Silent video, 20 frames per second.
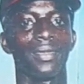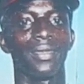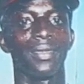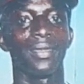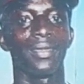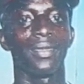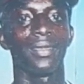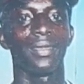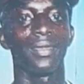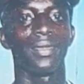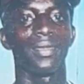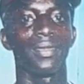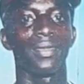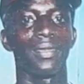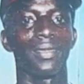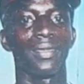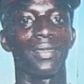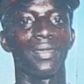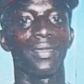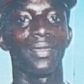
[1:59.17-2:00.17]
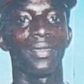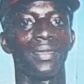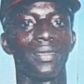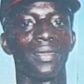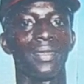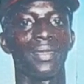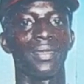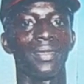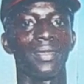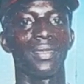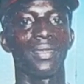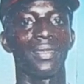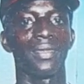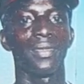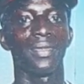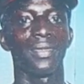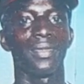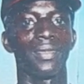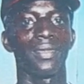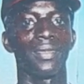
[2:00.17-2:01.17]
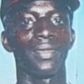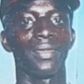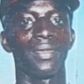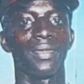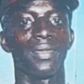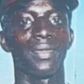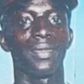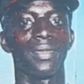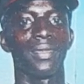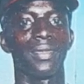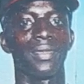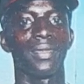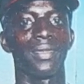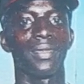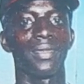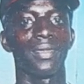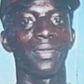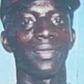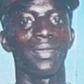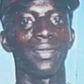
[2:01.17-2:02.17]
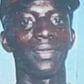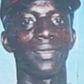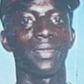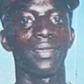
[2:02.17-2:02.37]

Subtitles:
No one is speaking in this clip.